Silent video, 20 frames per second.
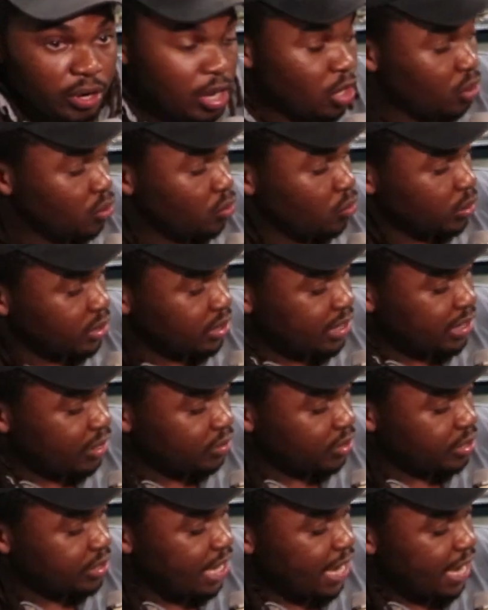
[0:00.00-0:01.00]
cooling down
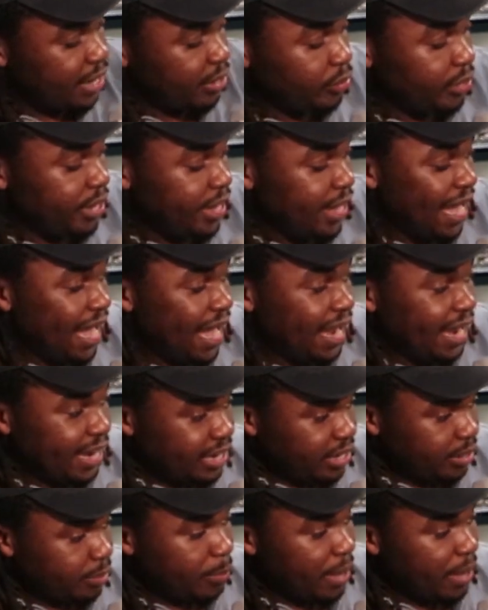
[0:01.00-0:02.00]
the diode, and
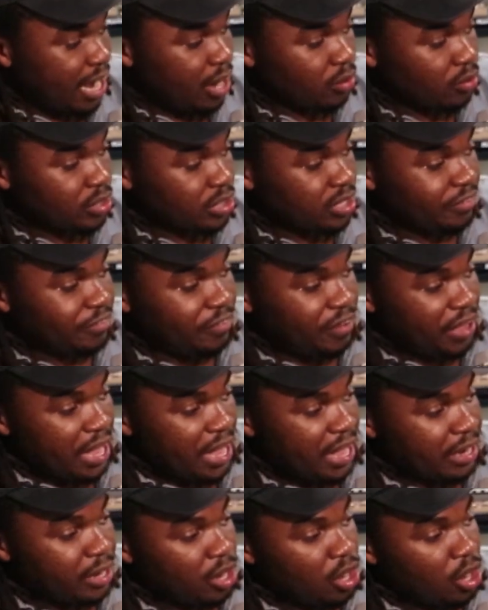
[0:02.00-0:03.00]
it powers the
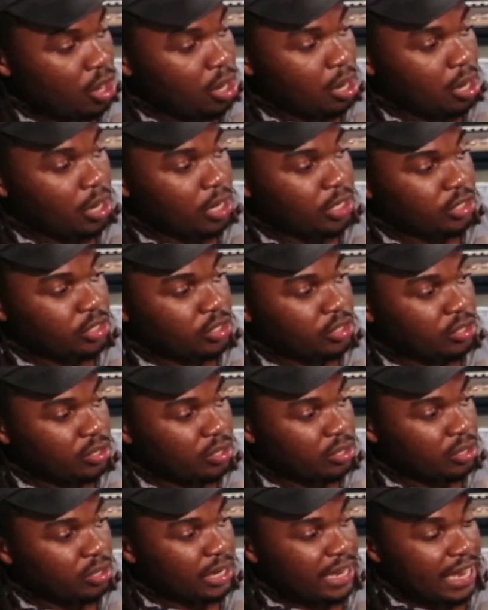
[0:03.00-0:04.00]
fan on
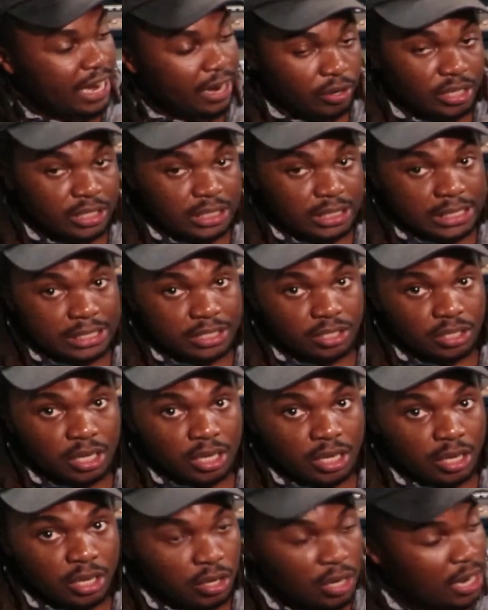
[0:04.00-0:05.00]
your air assist,
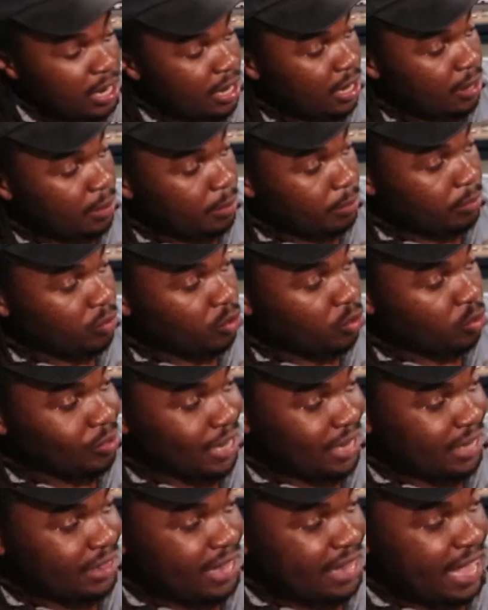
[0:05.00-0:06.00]

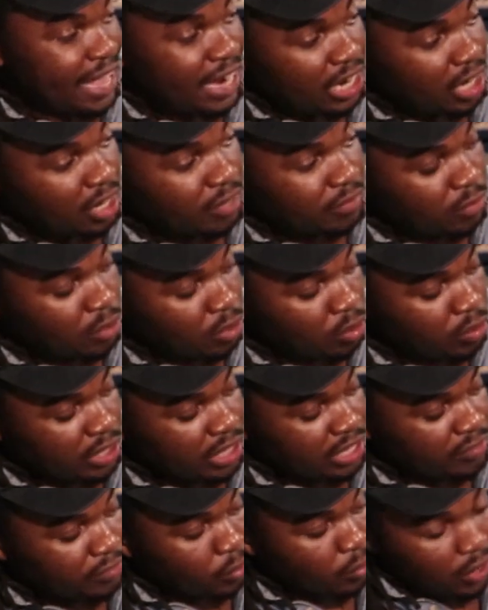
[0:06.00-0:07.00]
creating that airflow to
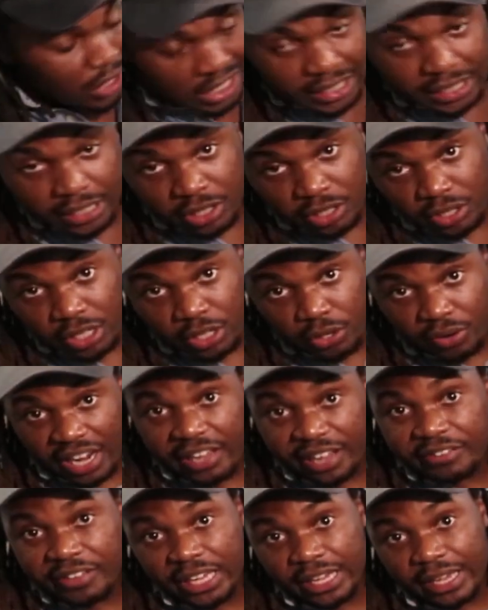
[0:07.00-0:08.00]
give you a cleaner
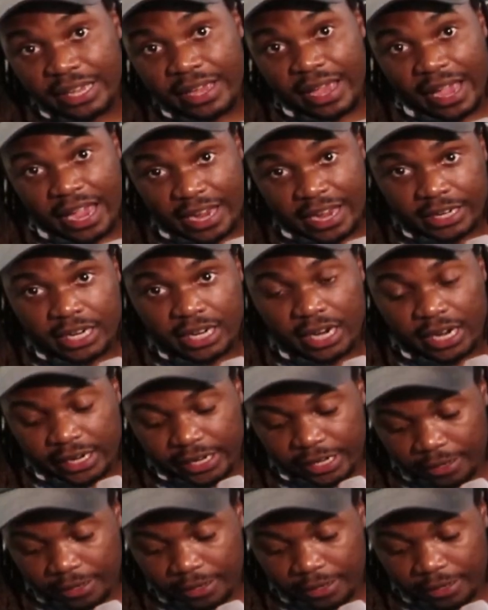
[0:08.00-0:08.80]
engraving and cutting.